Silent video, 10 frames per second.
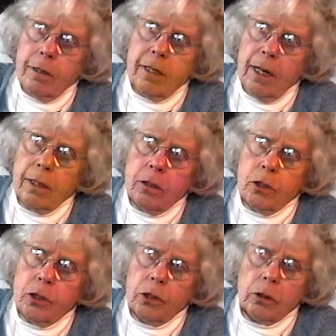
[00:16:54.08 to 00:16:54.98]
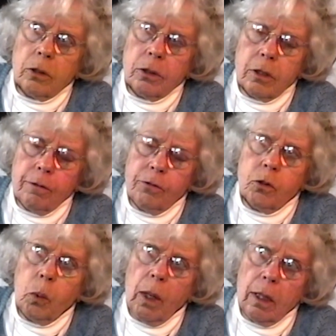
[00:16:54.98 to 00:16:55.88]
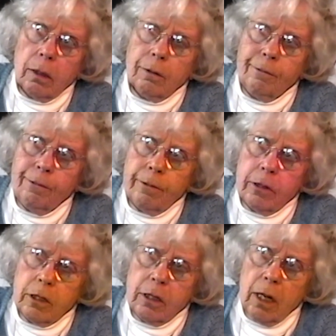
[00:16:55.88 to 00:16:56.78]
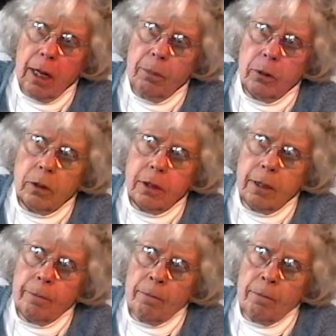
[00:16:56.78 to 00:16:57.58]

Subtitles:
10 circles of 12 disciples.